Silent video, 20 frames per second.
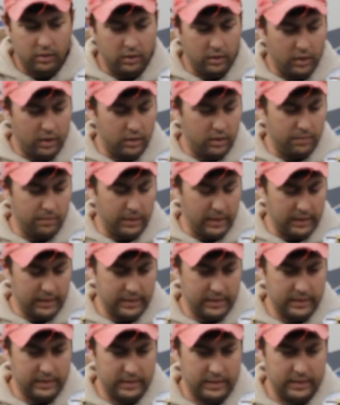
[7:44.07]
I
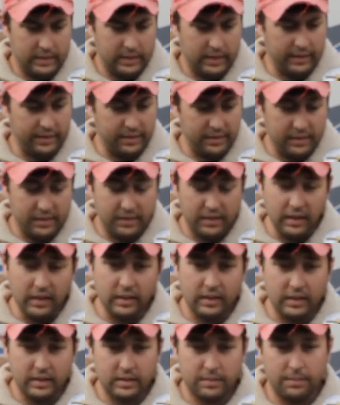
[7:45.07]

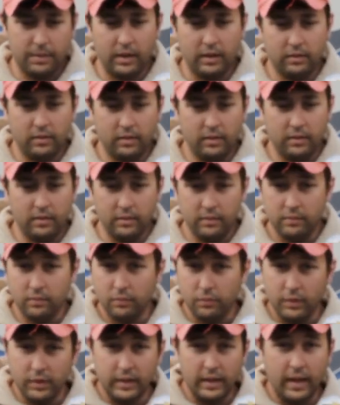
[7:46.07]
think that's about
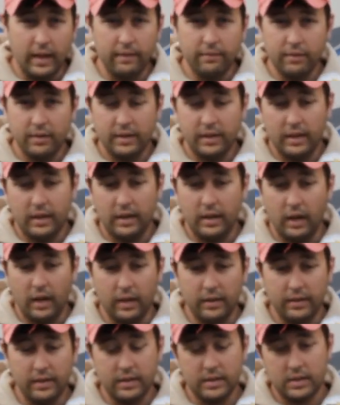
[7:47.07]
really everything
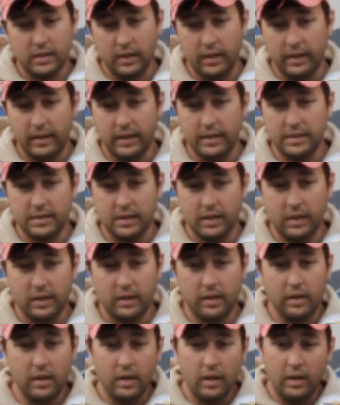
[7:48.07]
on this. Like I
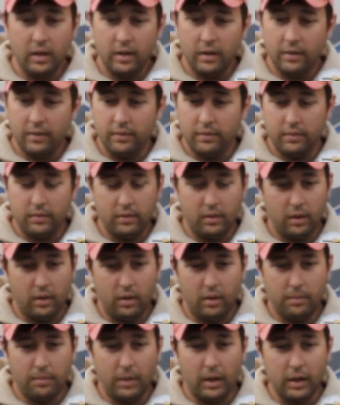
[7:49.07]
said,
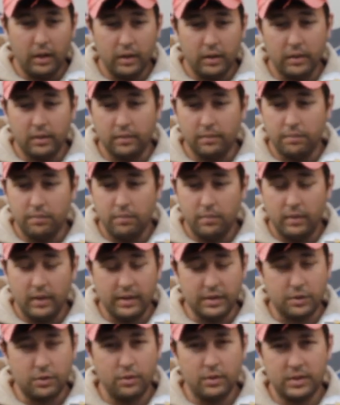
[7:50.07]

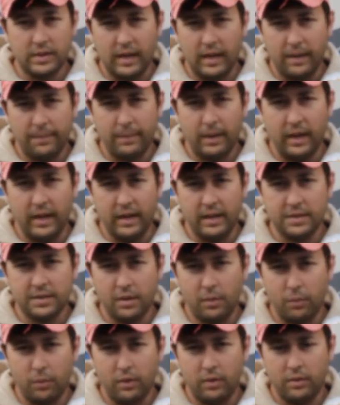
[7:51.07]
as soon as I get my hands
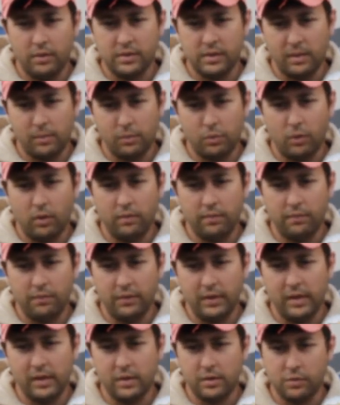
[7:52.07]
on one of those M12
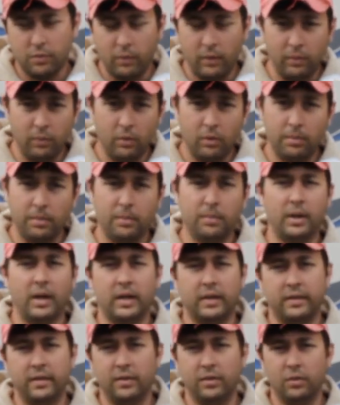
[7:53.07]
inflators, we will be
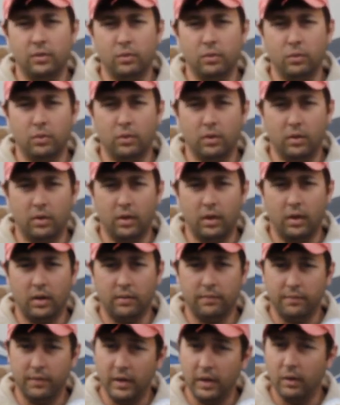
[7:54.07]
back to do a
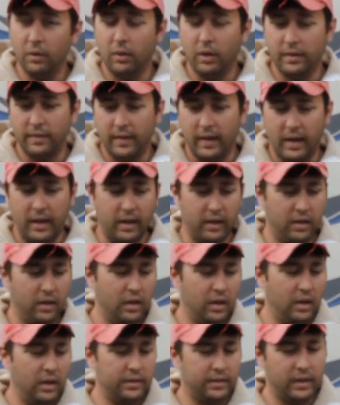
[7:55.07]
video on that.
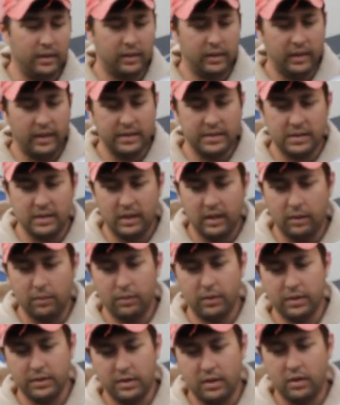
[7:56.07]
Now, the last thing I
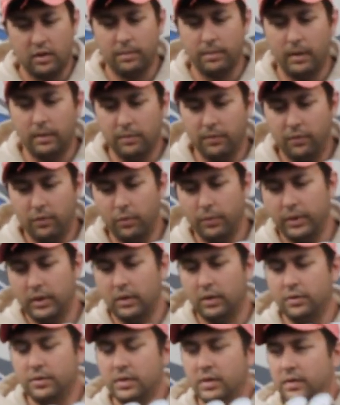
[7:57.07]
want to talk about before we
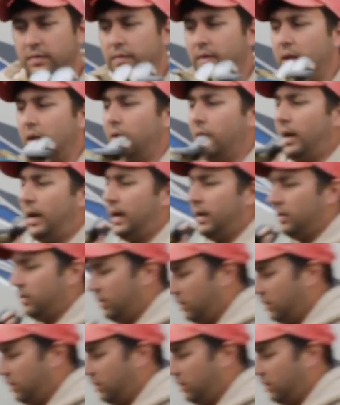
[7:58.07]
close this video out